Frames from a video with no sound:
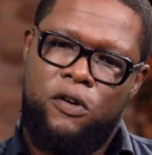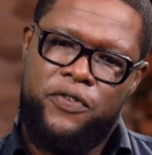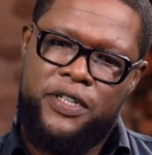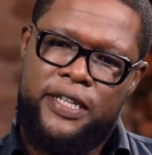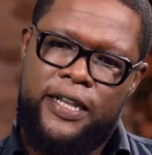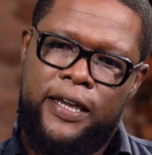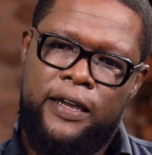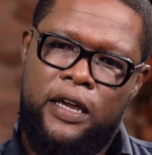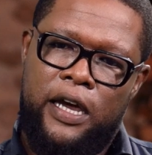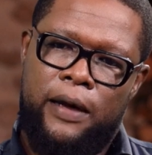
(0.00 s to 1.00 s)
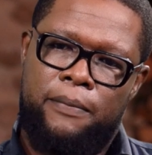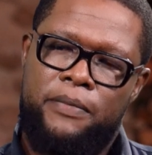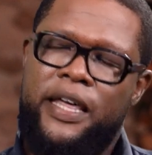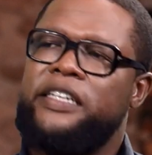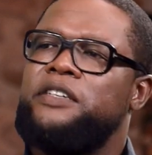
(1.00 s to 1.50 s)
obviously
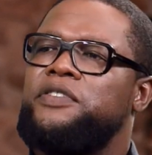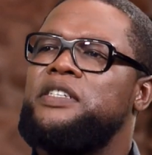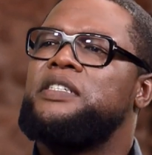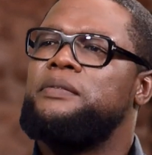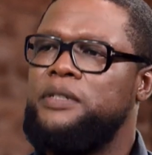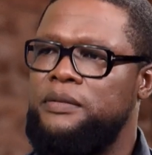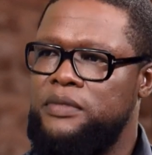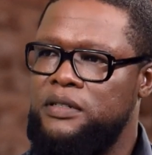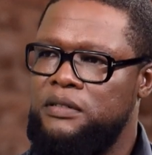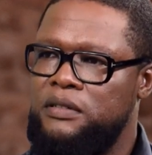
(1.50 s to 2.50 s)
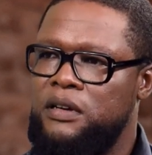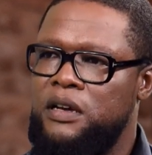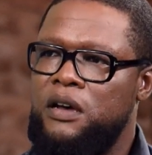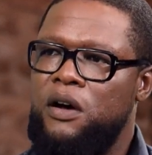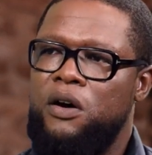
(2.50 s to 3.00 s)
there are different symptoms.
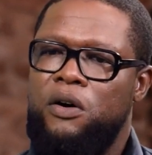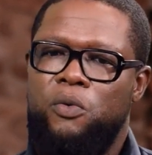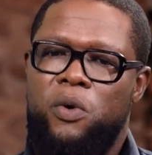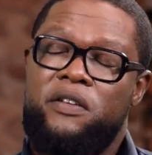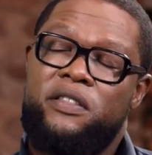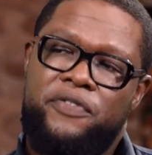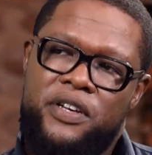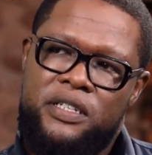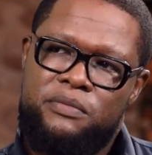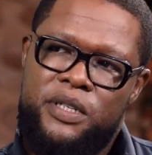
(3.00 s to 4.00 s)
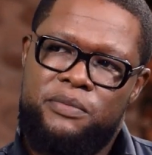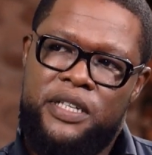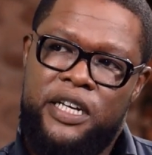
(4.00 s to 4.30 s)
One of the first symptoms